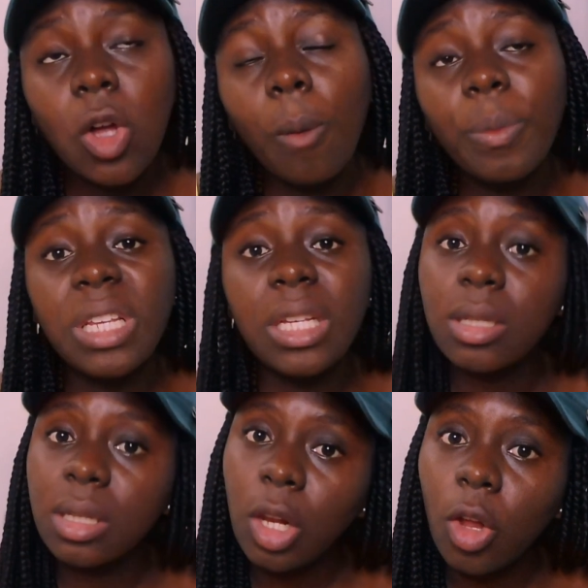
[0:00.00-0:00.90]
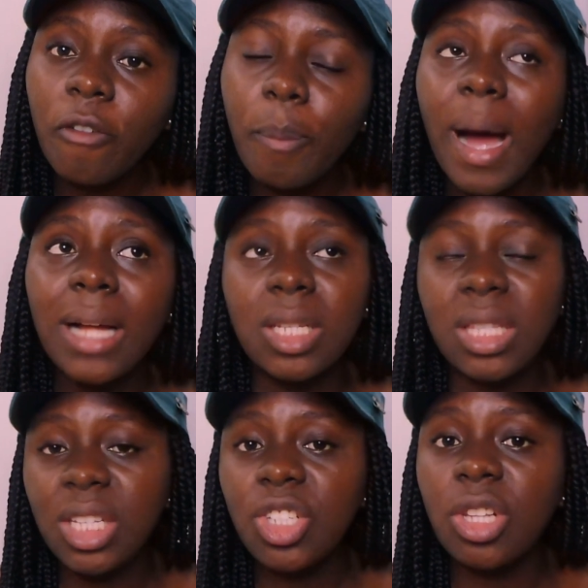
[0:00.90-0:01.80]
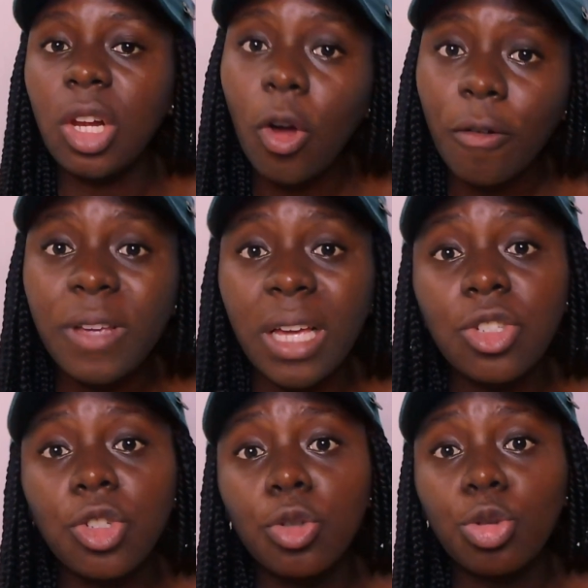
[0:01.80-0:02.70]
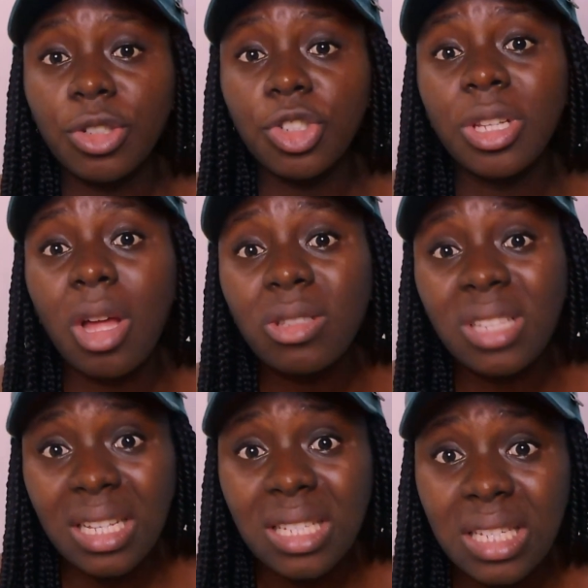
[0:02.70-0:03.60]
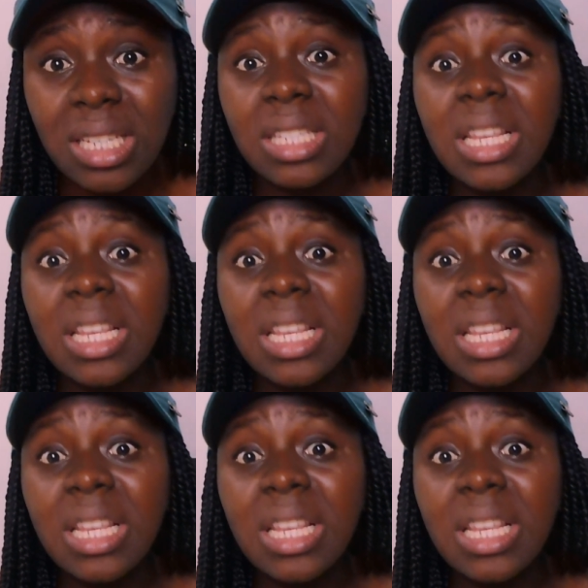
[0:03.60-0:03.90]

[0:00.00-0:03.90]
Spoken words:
coming into the love part to teach the love guests, you know, traditional dances